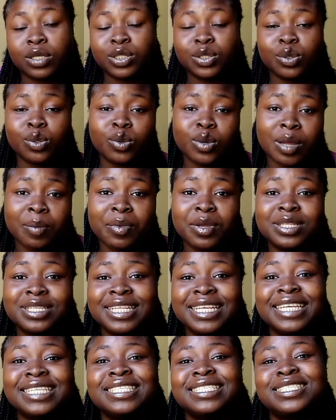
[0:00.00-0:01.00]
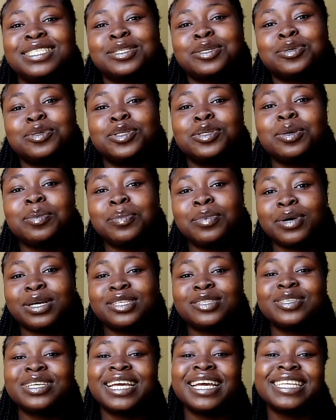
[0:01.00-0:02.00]
So I'm going to link it in the description
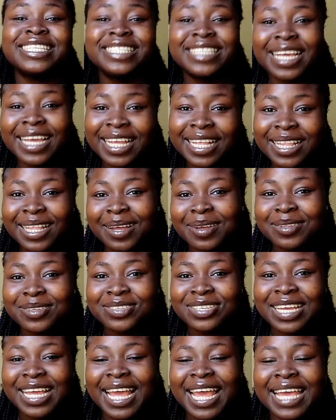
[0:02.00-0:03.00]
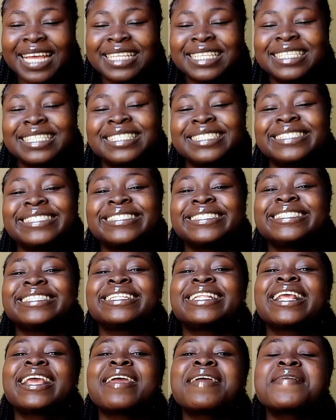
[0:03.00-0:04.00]
box. You can check it out, you guys.
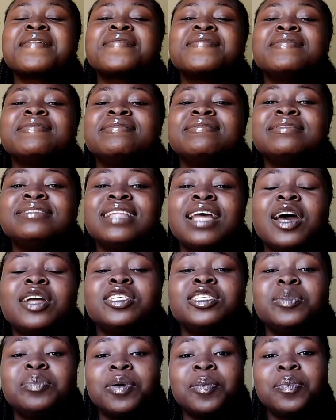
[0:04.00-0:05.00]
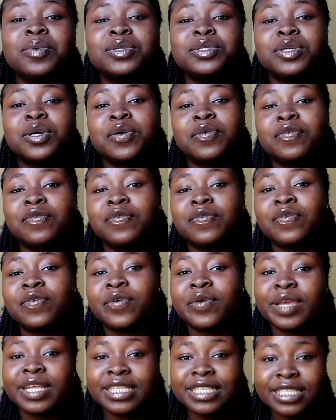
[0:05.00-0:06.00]
Now, to the purpose of
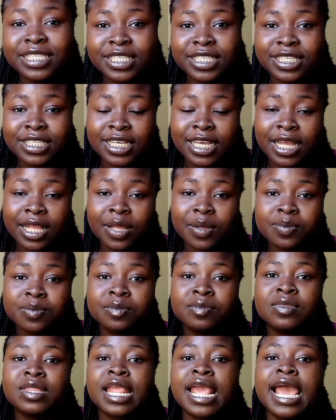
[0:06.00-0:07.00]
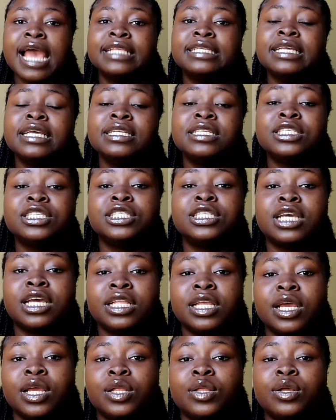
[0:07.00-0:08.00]
creating this channel. I started this
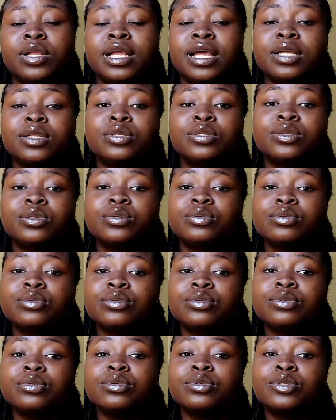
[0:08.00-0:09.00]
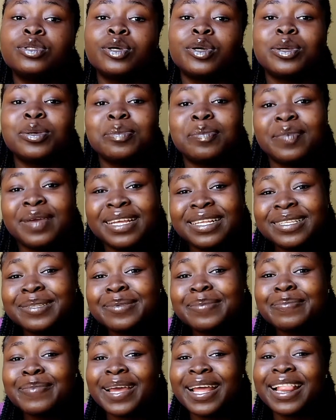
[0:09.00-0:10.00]
channel in order to,
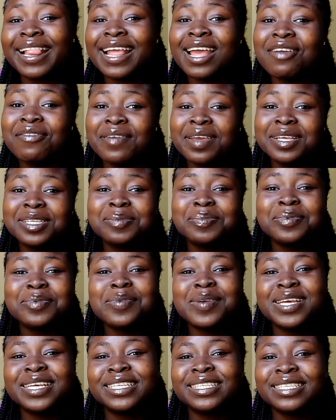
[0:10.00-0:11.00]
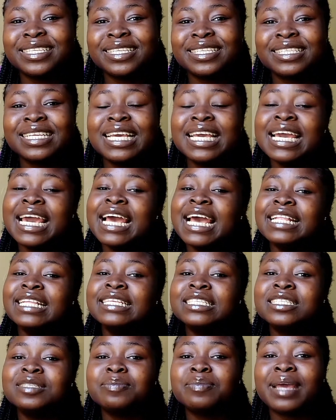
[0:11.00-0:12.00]
document my life experiences.
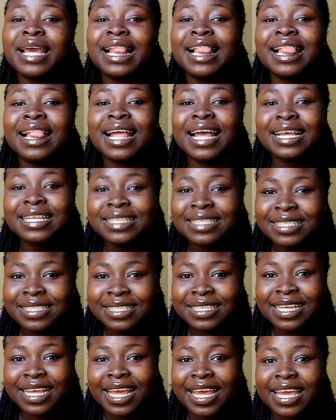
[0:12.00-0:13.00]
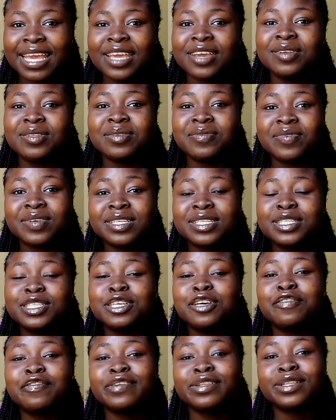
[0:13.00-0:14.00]
This is my last year in University
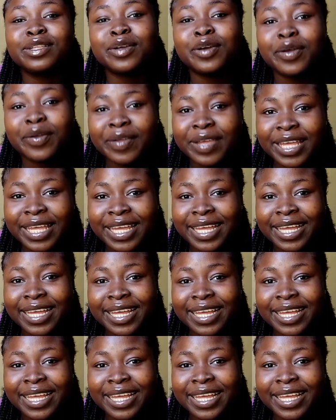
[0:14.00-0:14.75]
of Nigeria.